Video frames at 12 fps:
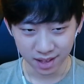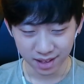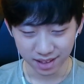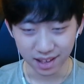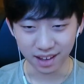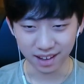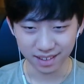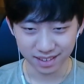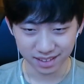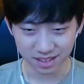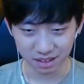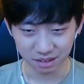yeah.
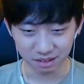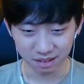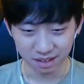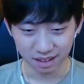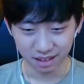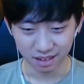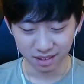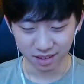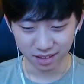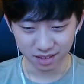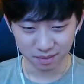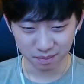So
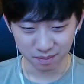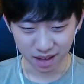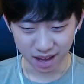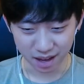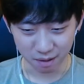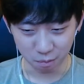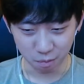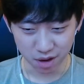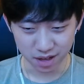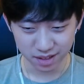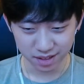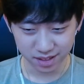I
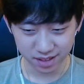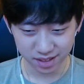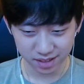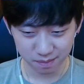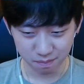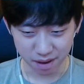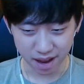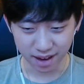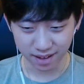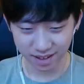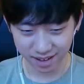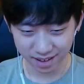went
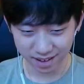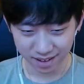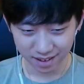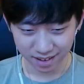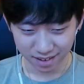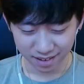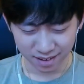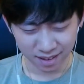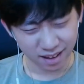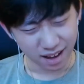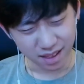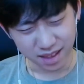back.
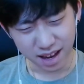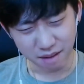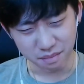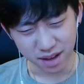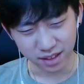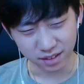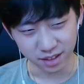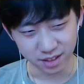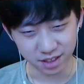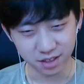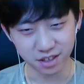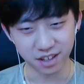I think I made the
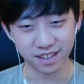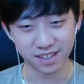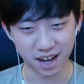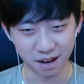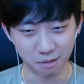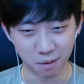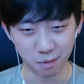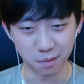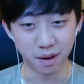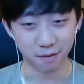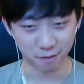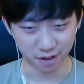decision in Taiwan with
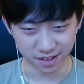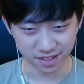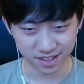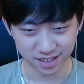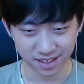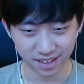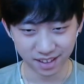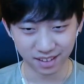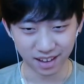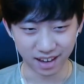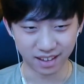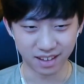my friends,
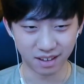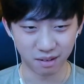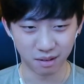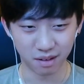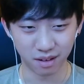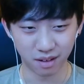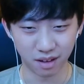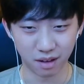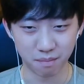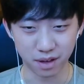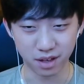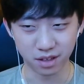like
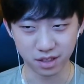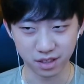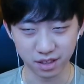because